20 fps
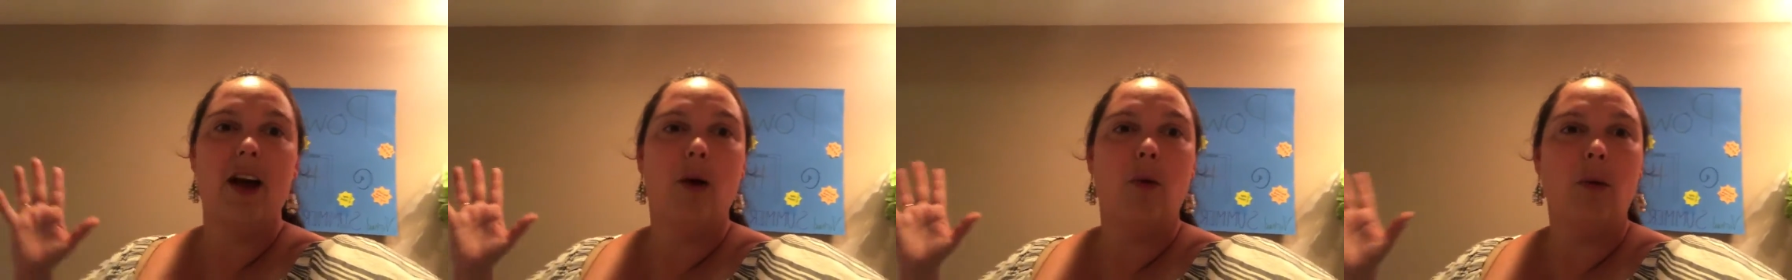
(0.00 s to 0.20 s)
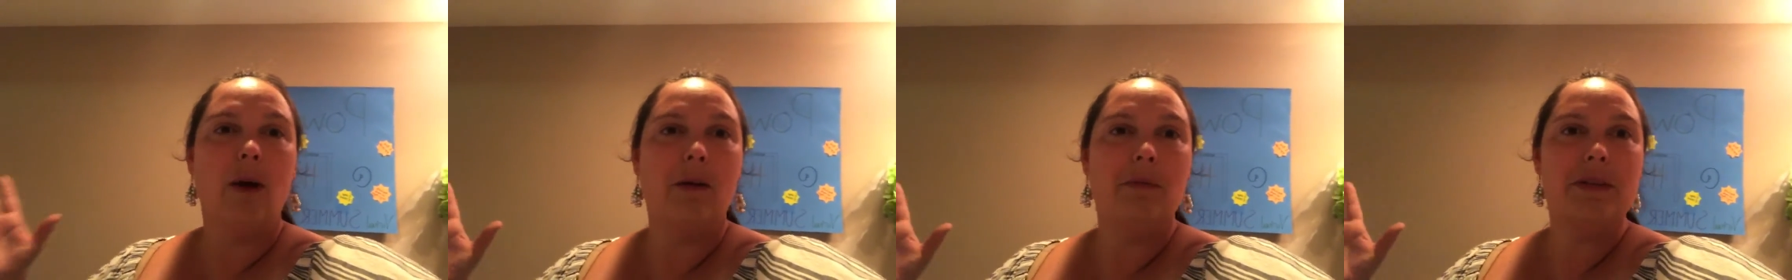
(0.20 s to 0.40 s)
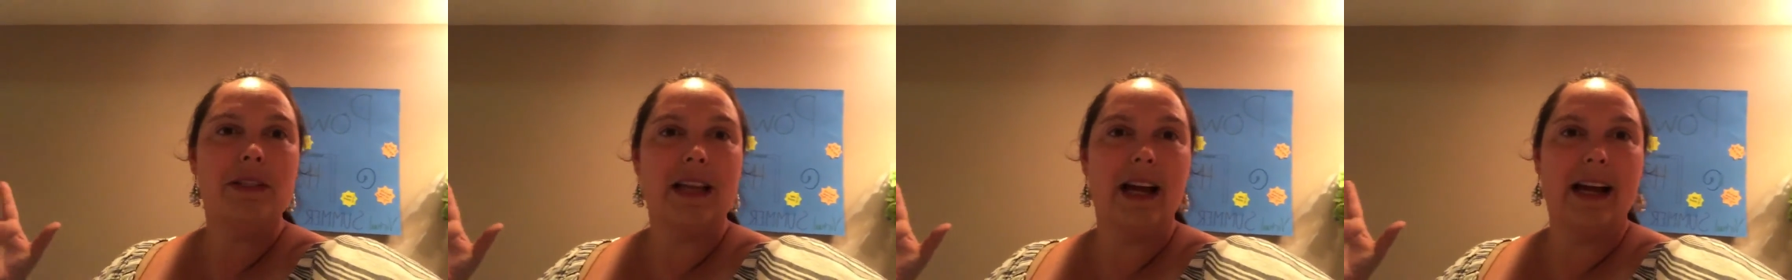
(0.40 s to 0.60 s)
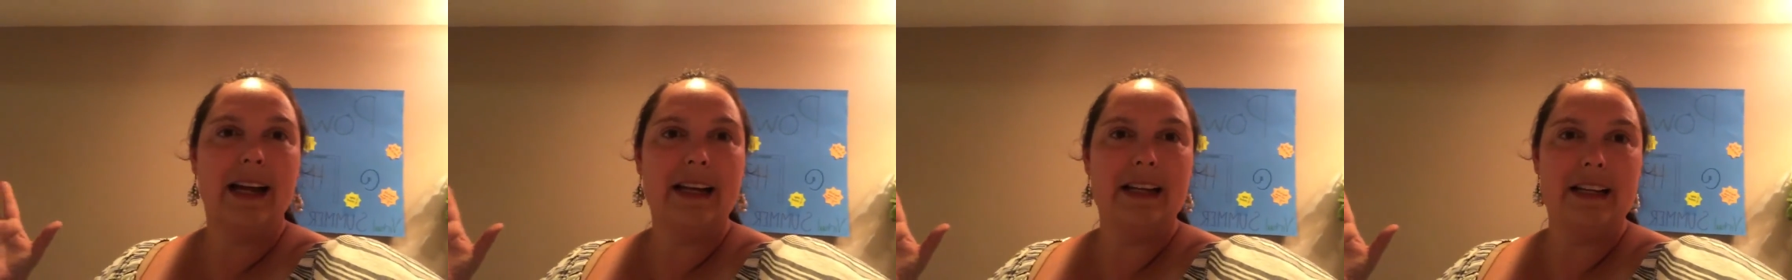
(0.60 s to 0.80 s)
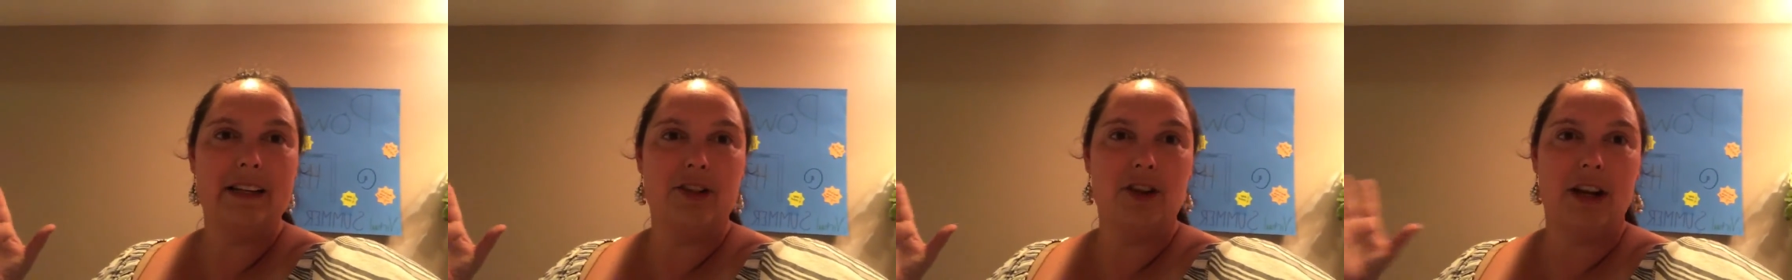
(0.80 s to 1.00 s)

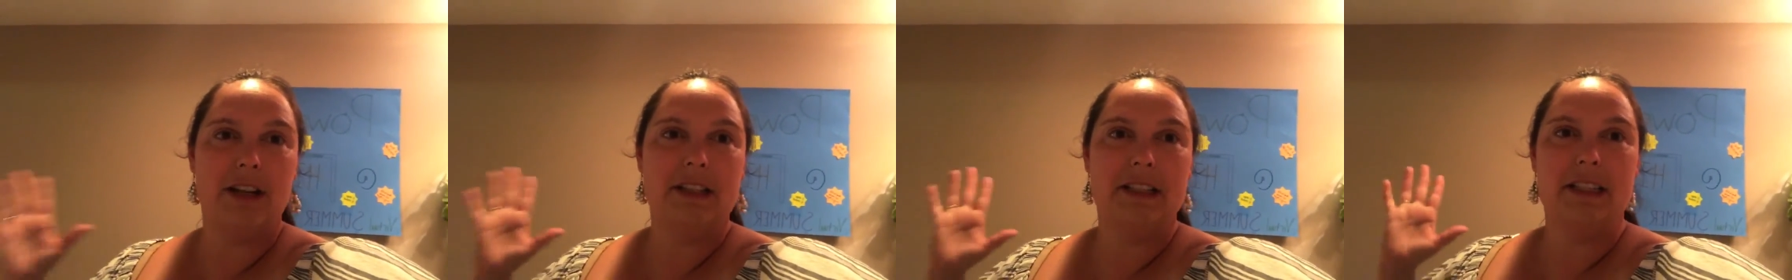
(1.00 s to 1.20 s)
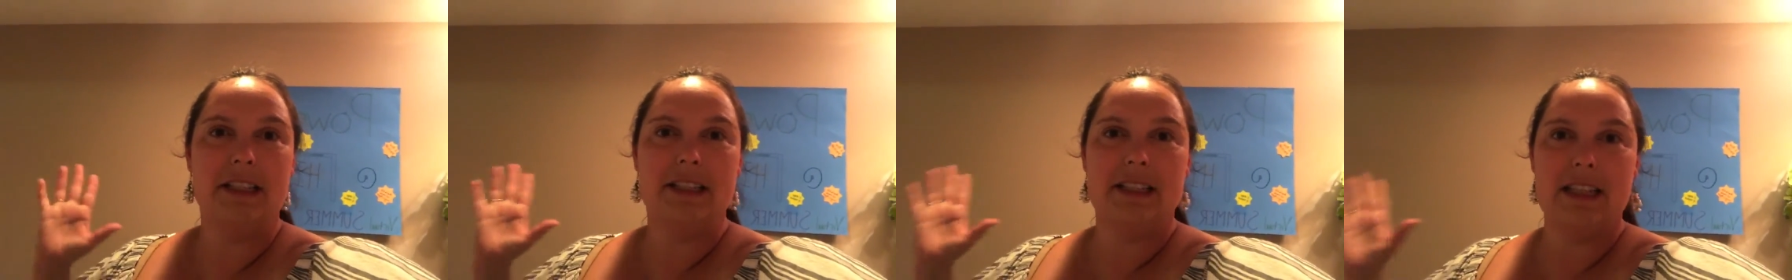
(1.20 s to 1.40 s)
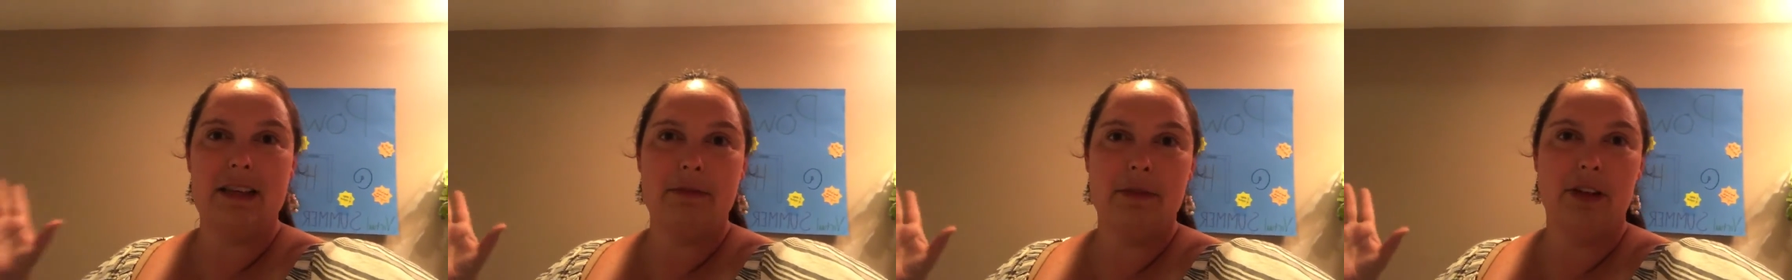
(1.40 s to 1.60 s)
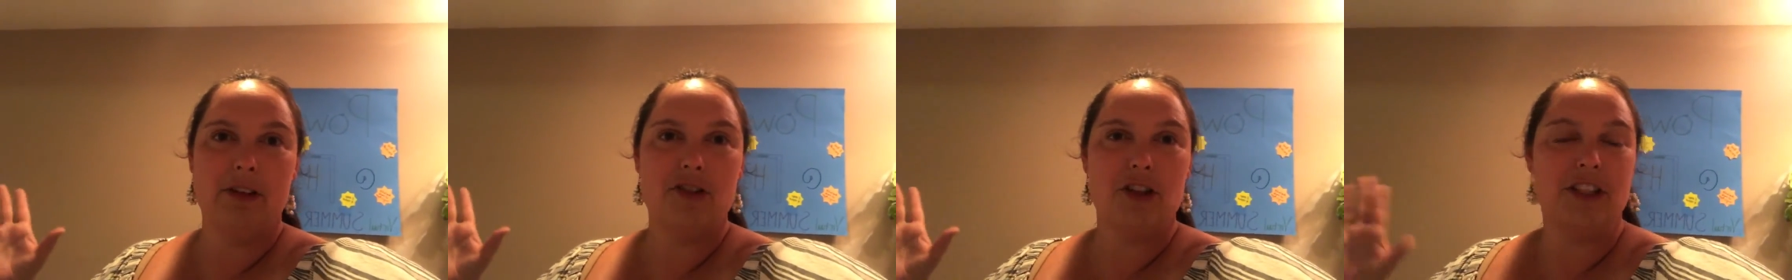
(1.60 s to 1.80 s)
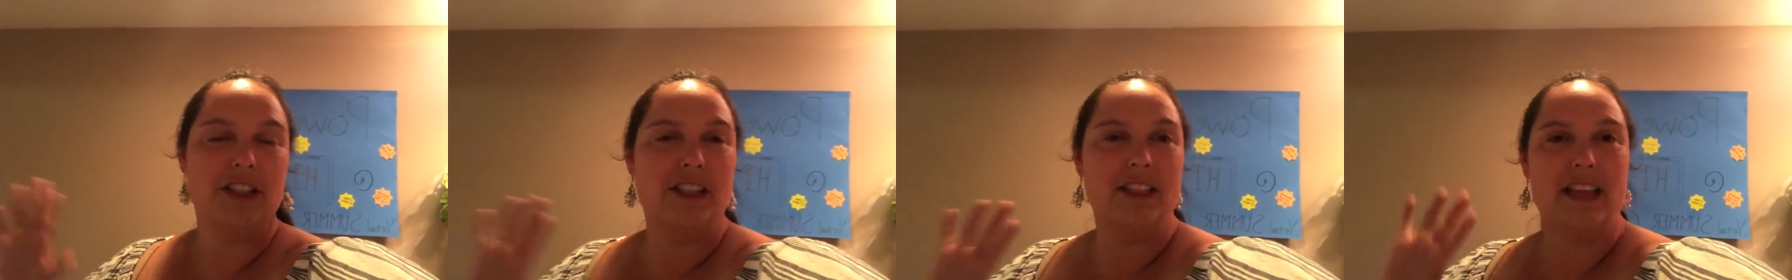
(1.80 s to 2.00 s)
website addresses, email
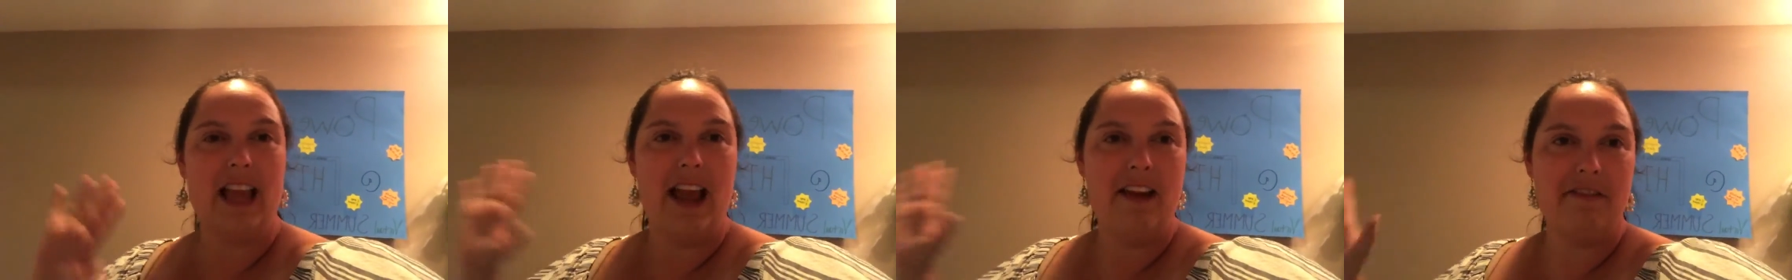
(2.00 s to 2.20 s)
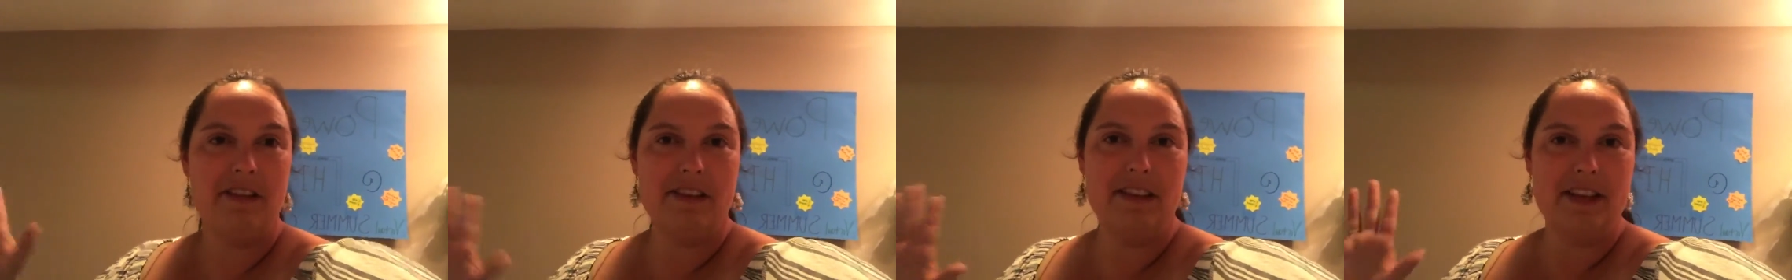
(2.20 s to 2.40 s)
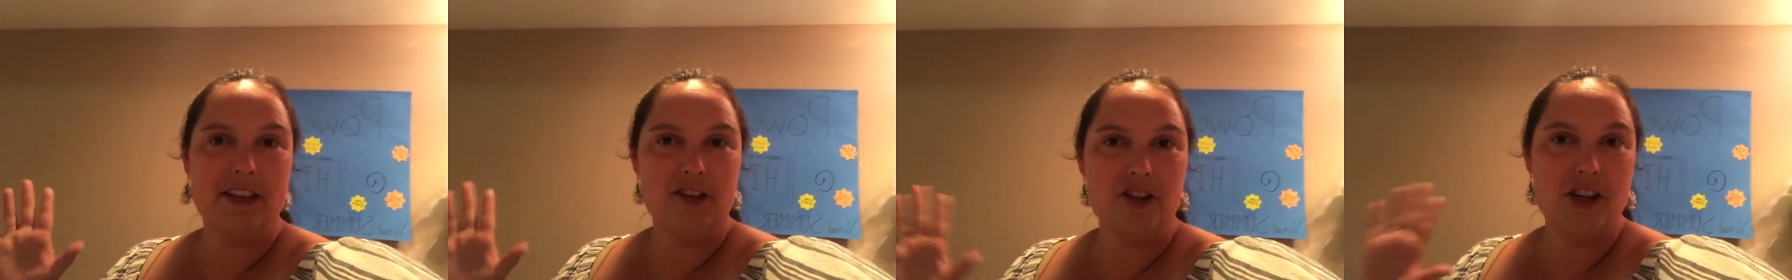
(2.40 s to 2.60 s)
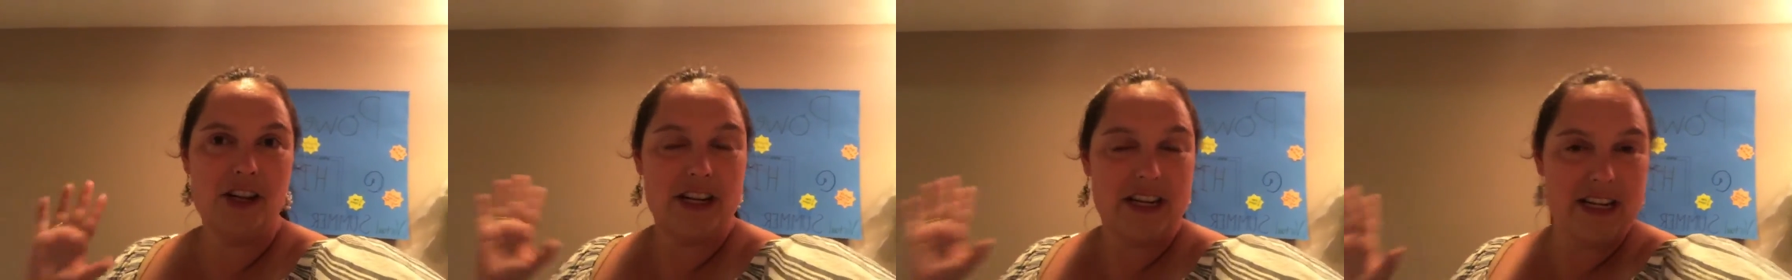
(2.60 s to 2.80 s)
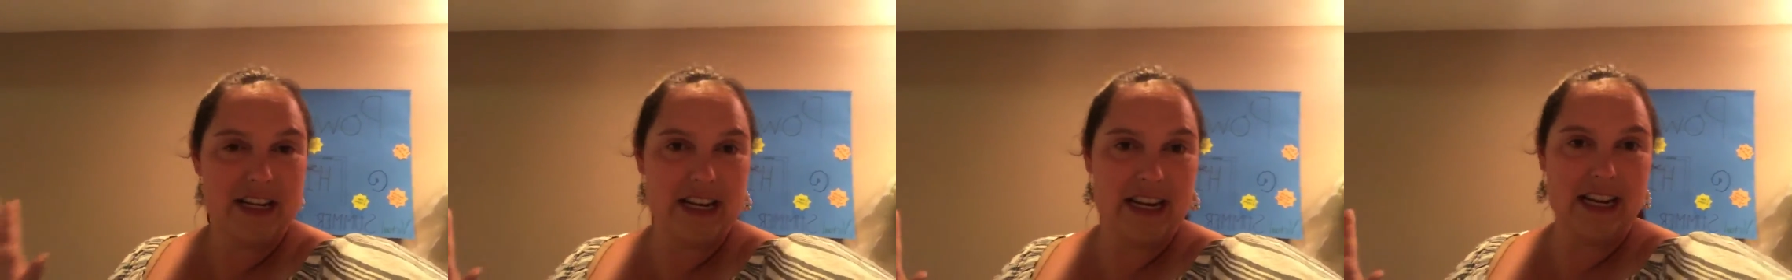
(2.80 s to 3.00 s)
addresses, everything you're going
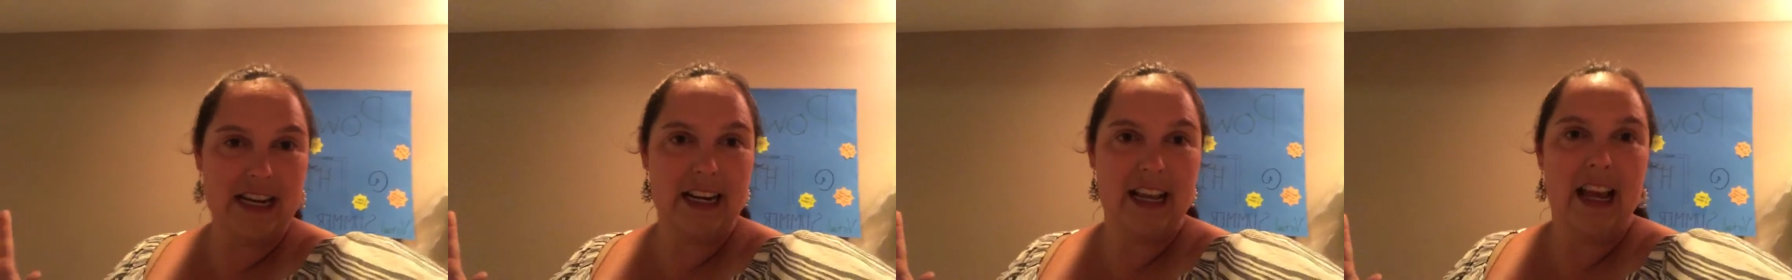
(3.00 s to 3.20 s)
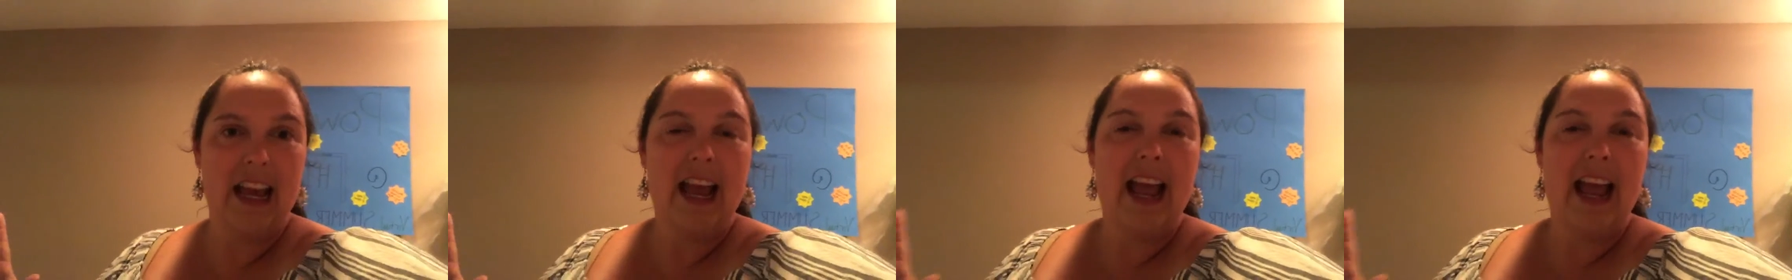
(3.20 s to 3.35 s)
to need,